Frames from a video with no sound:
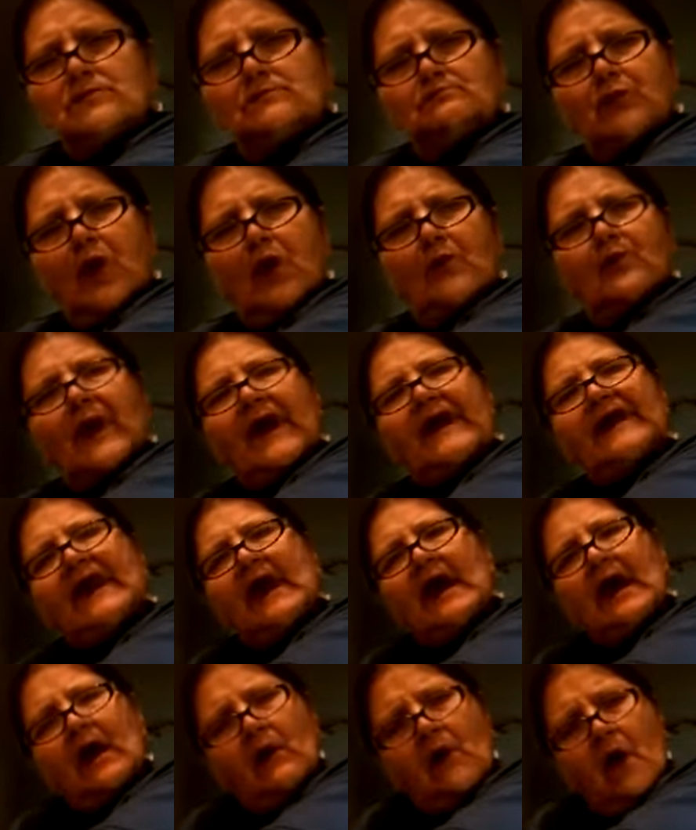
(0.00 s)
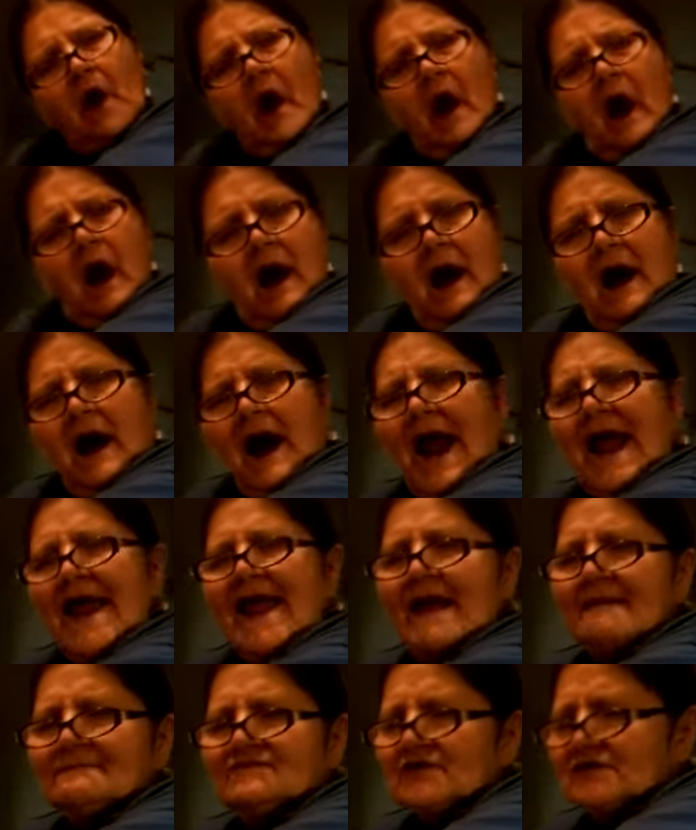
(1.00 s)
But right now, I
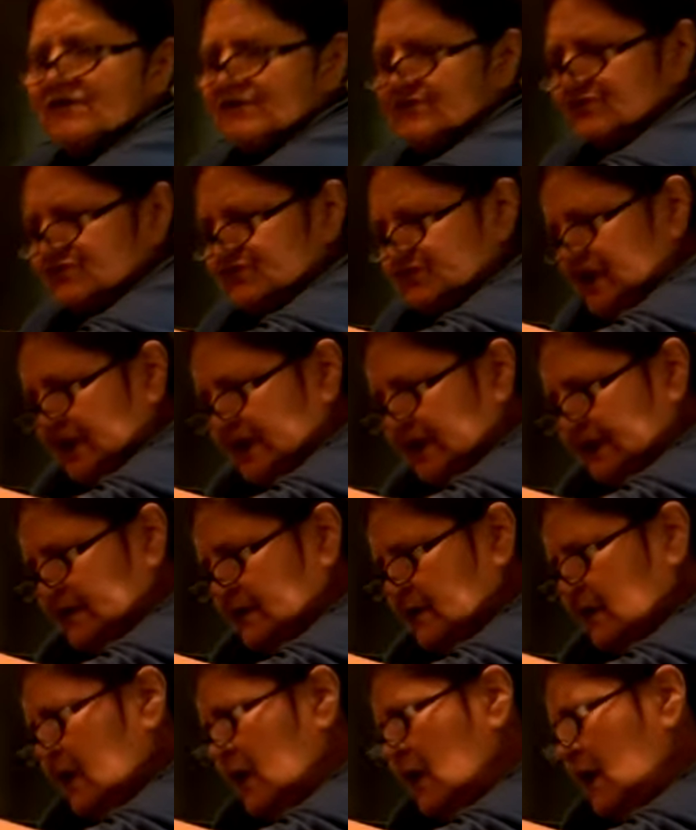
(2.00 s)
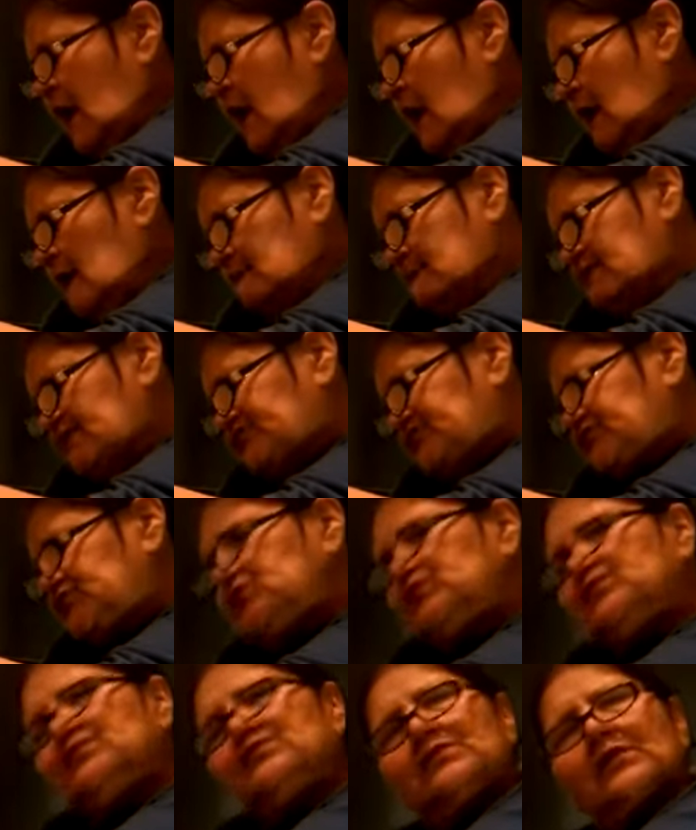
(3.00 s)
am going to share with
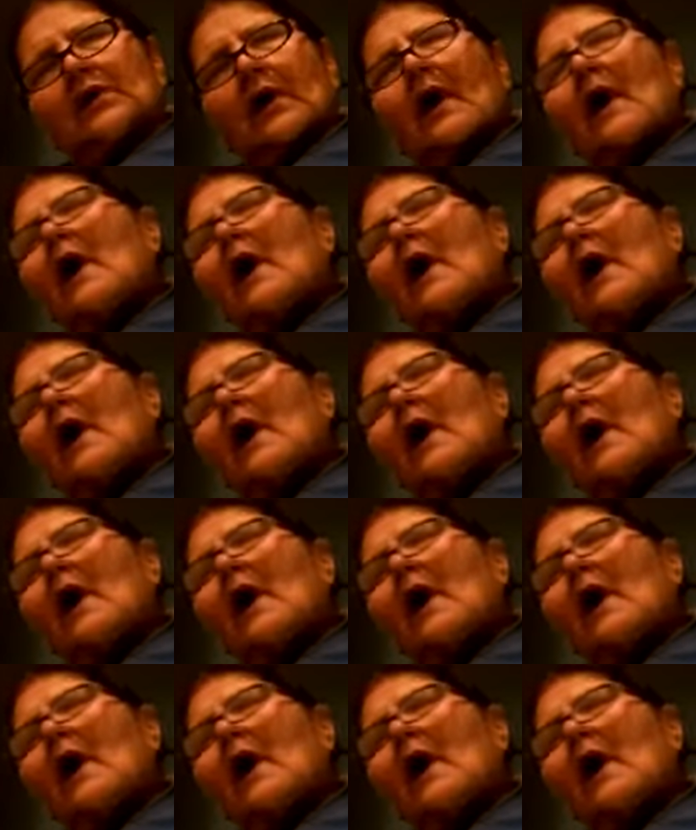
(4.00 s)
you